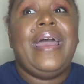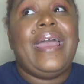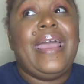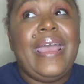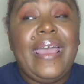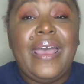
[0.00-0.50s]

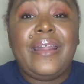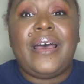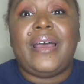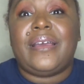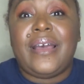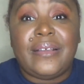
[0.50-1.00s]
And
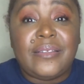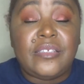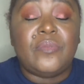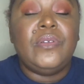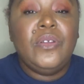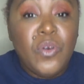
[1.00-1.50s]
I got
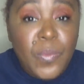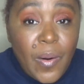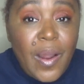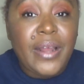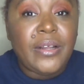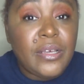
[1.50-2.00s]
some new
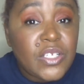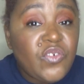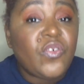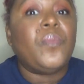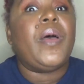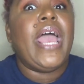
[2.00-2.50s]
products
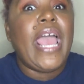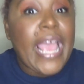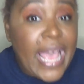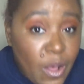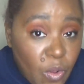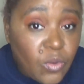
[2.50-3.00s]
from
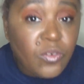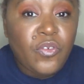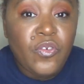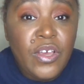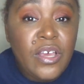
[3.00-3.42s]
e.l.f.